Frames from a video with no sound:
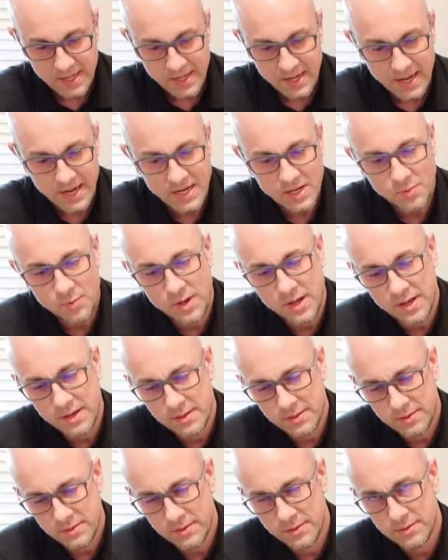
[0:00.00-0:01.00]

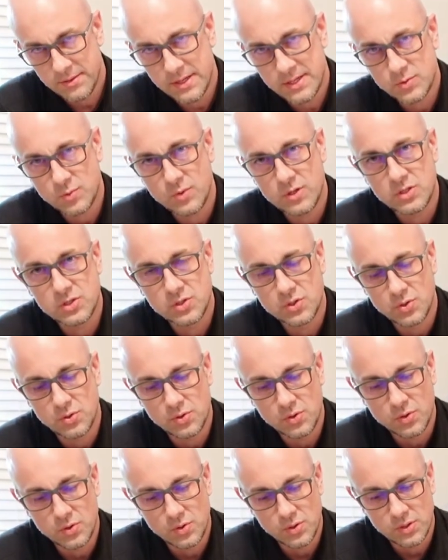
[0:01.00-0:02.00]
Anyway, there's one
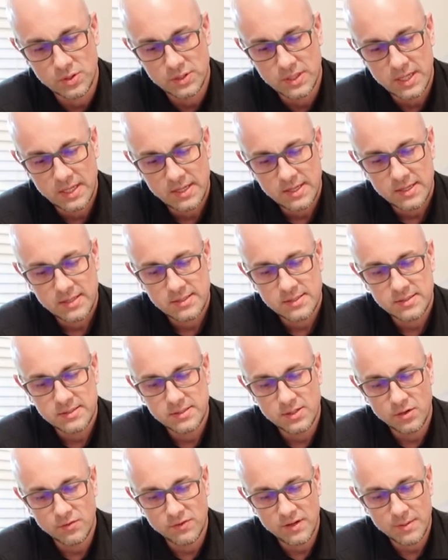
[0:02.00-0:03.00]
song called
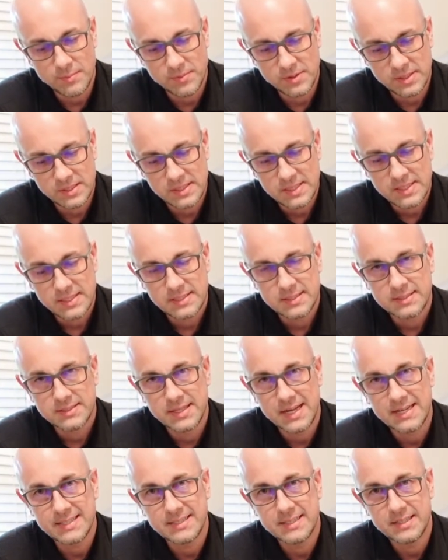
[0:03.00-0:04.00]
November
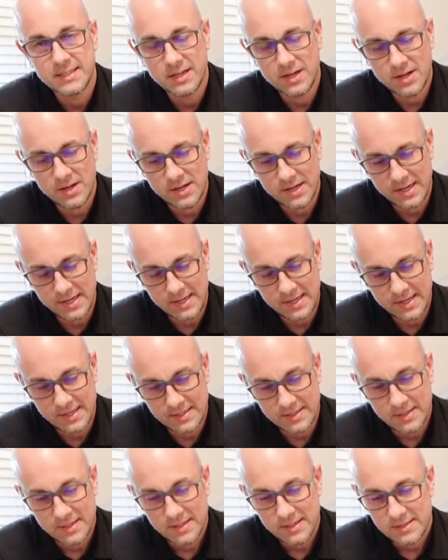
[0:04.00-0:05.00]
99,
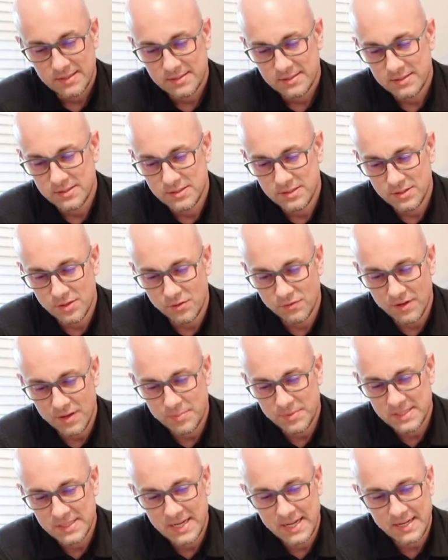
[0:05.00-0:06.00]
and
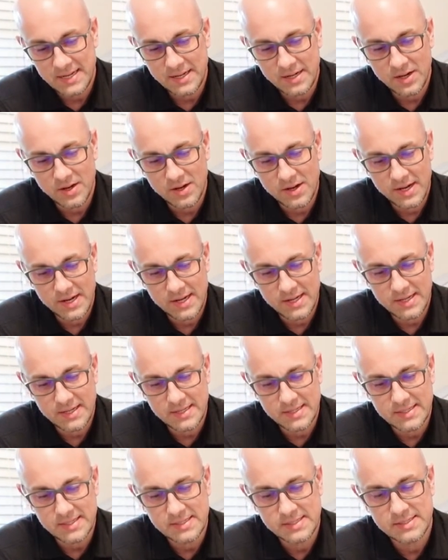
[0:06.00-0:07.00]
November 99
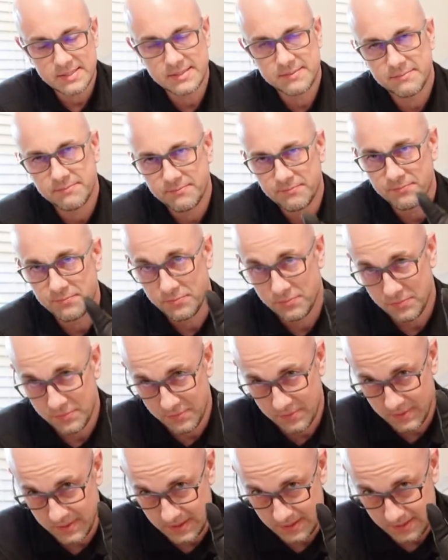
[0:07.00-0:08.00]
is
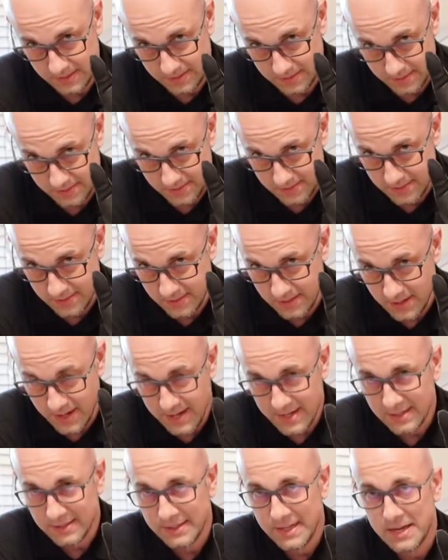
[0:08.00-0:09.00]

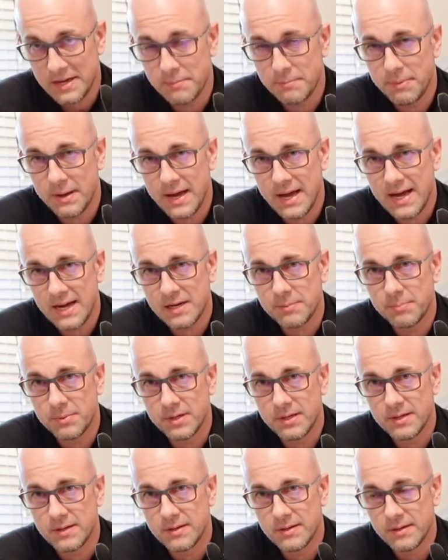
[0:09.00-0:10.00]
kind of laid back,
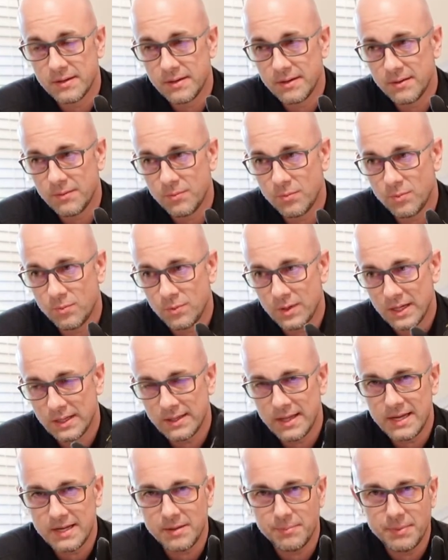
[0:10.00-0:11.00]
but what I
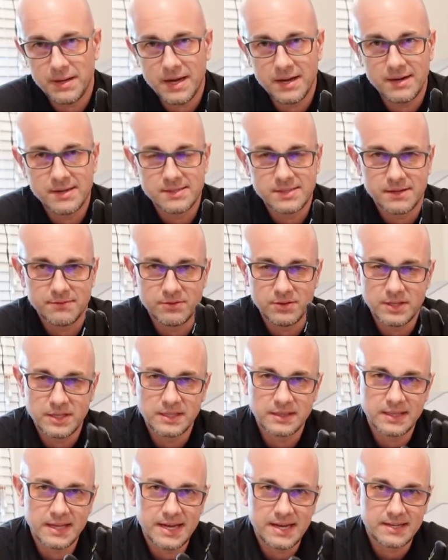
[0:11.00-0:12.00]
like about it is I really
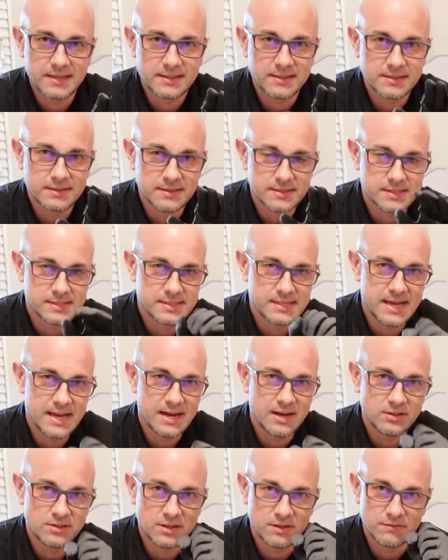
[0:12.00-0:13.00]
like the
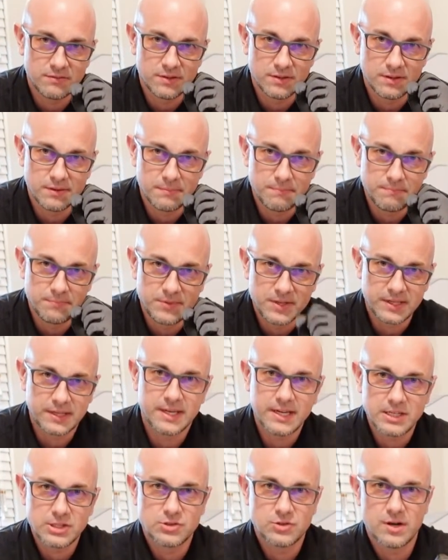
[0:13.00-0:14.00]
sound of the
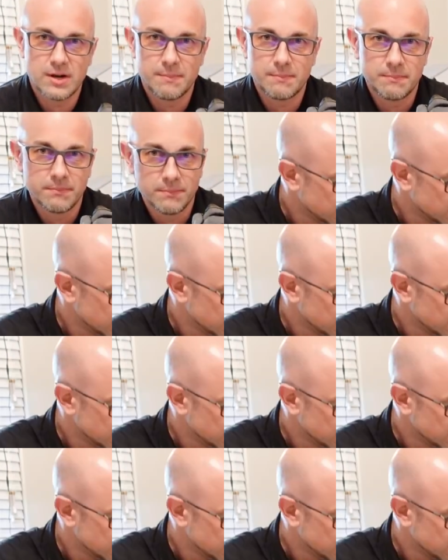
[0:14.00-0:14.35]
kick drum.